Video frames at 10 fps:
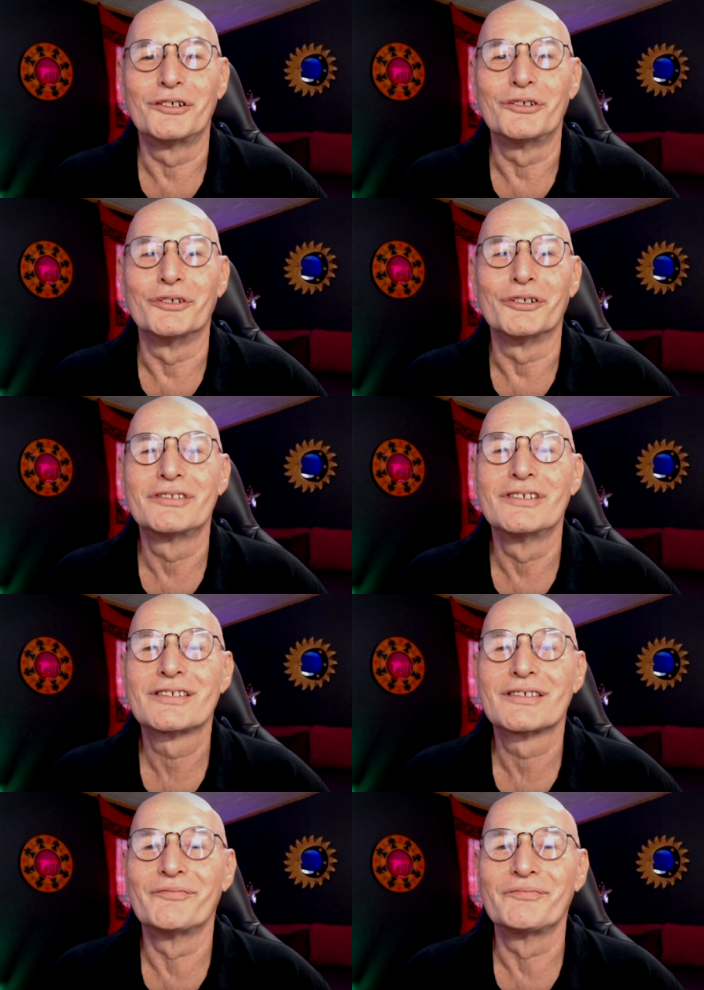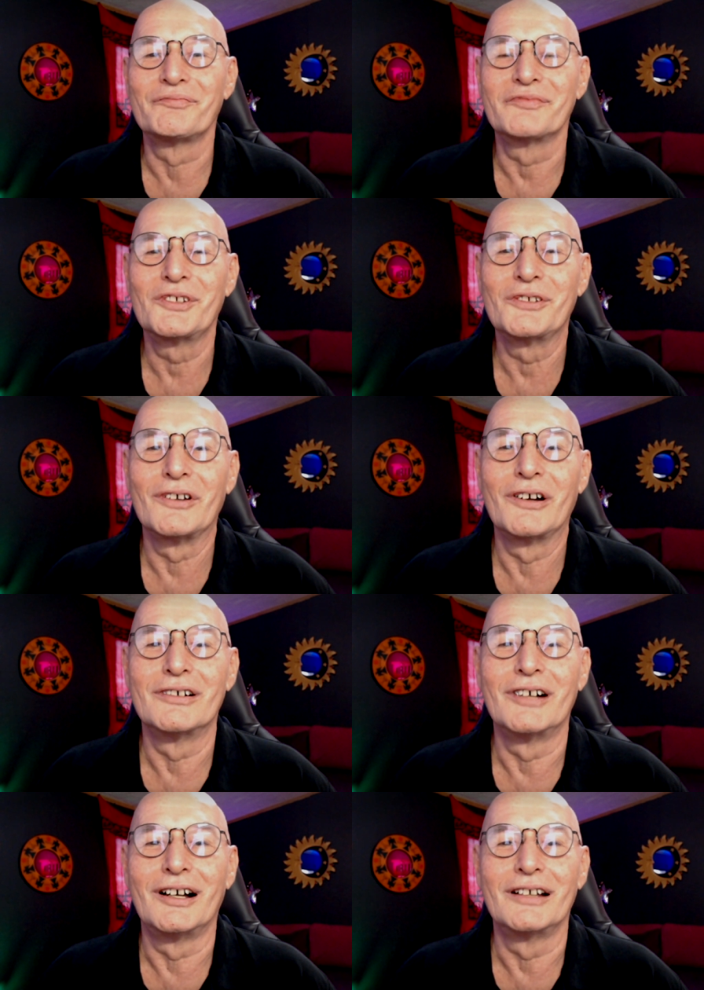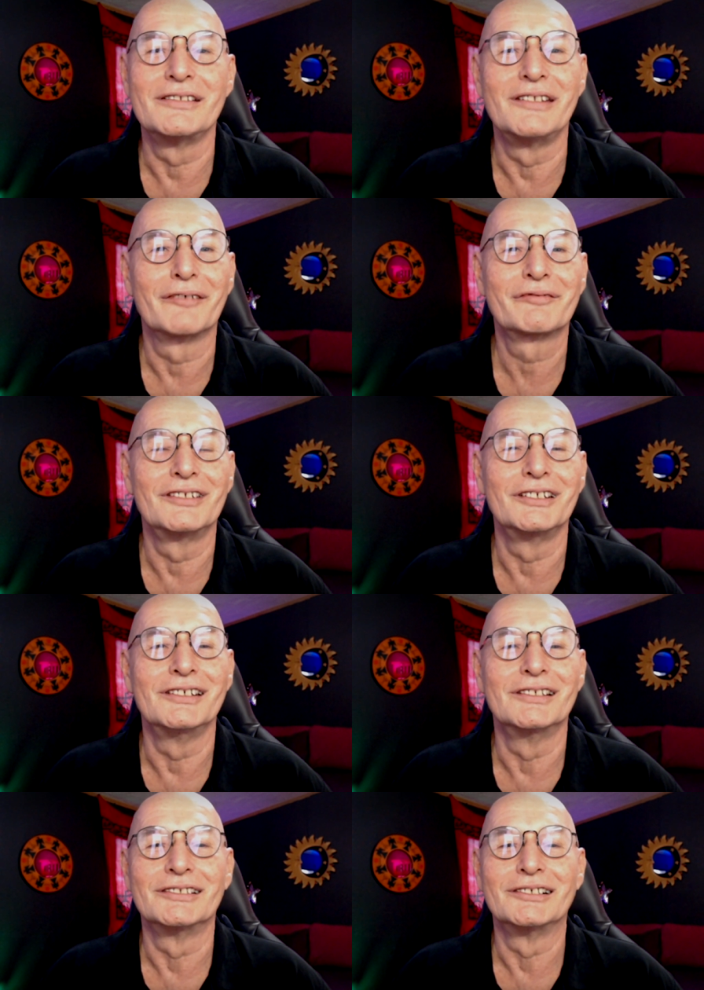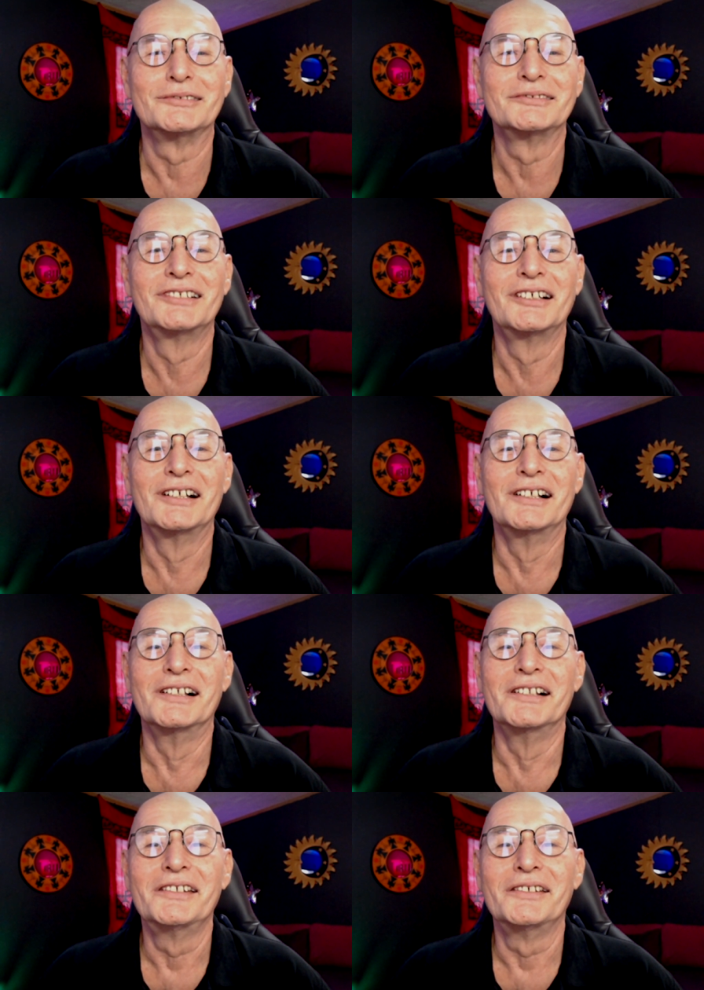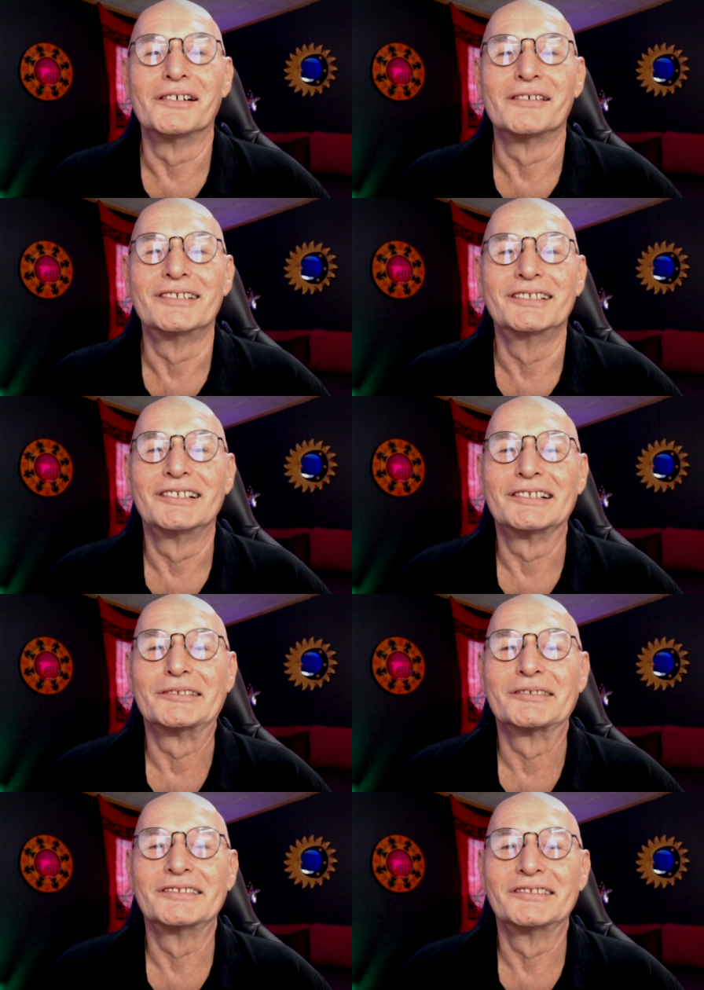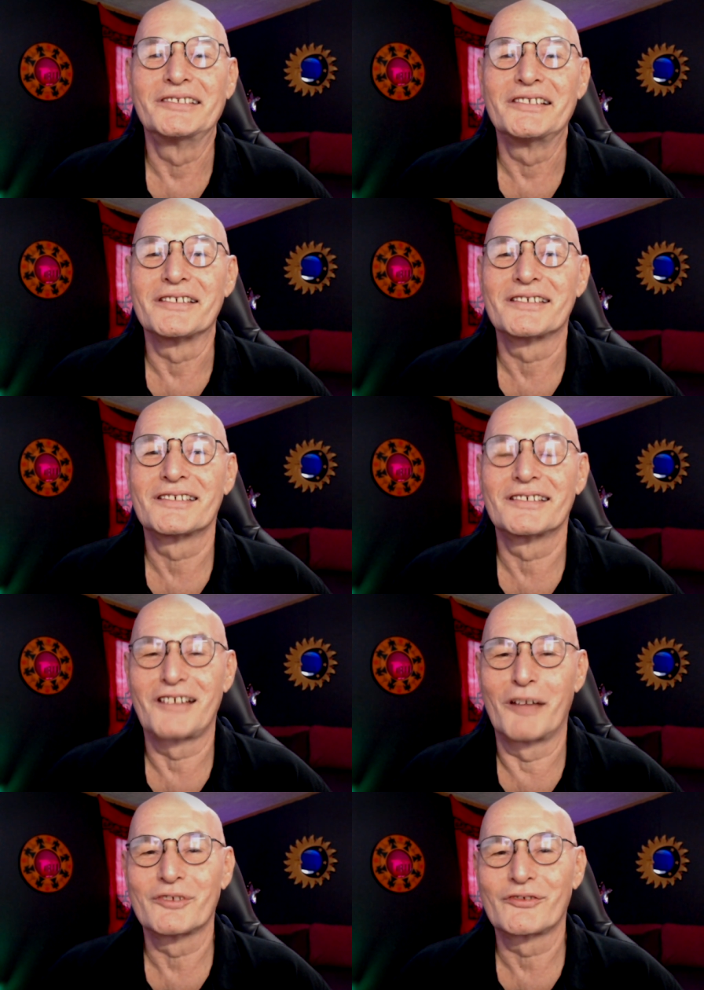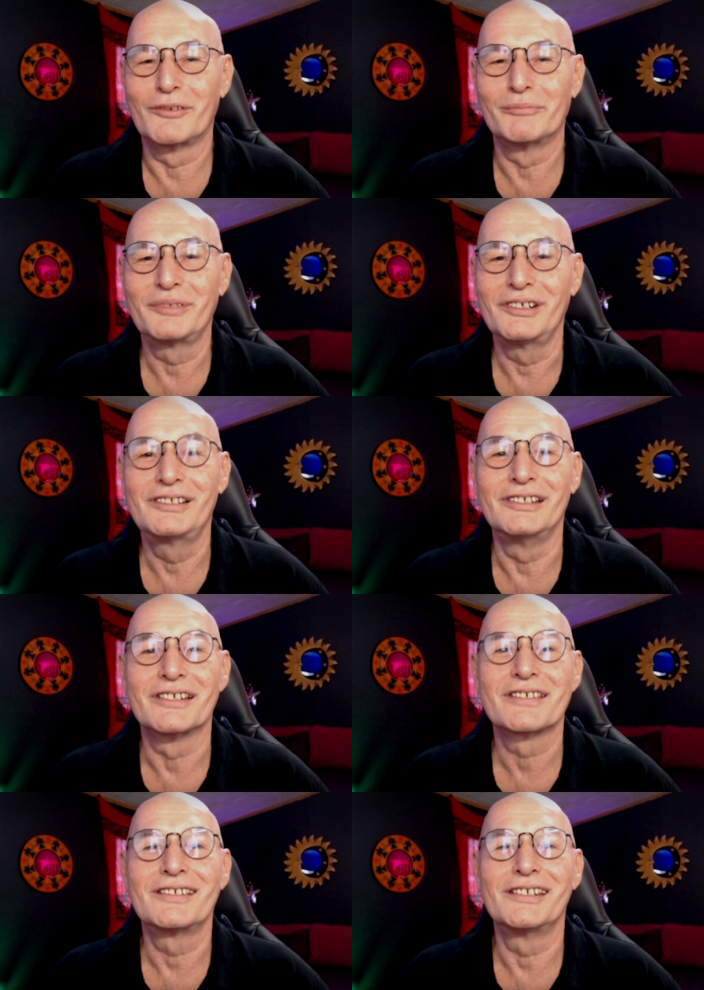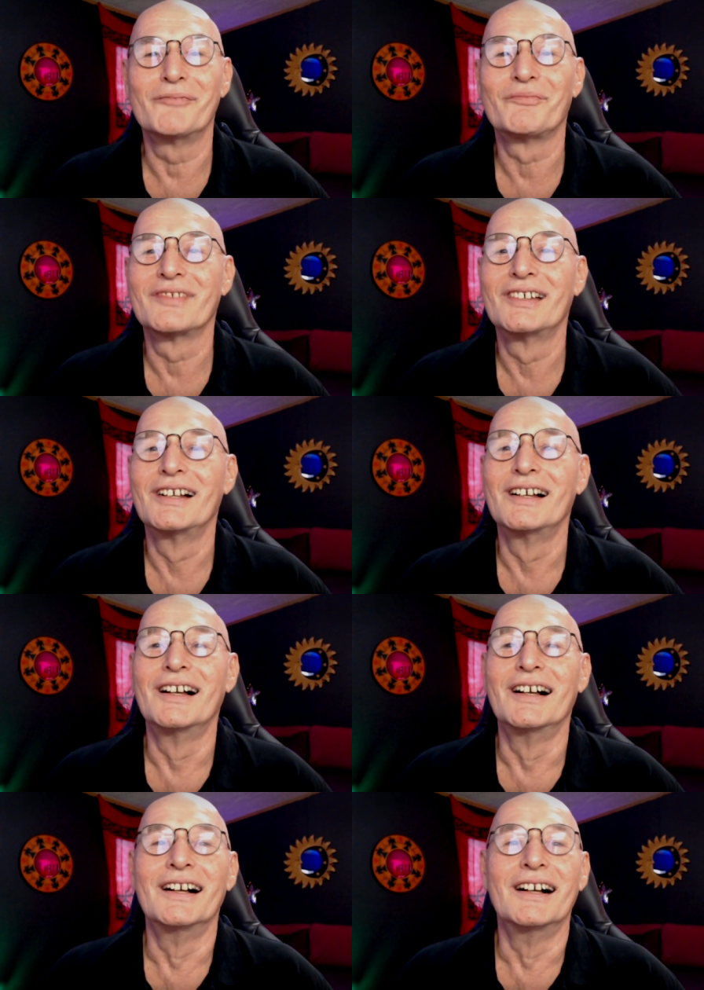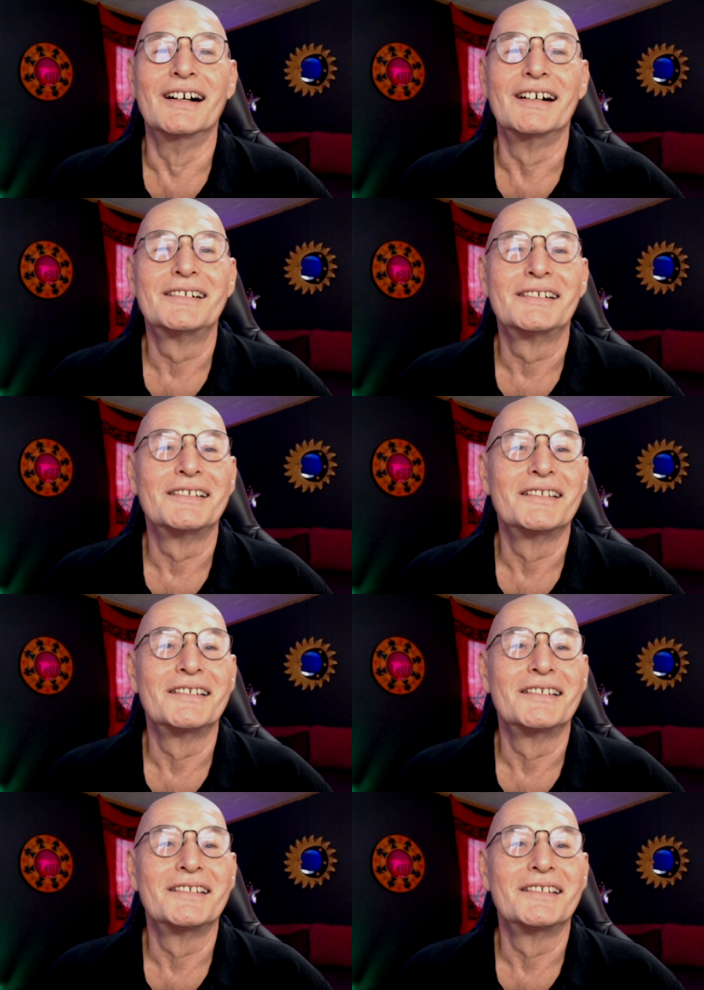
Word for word: alertness, you know, uh, definitely, you know, this comes from PTSD. Uh,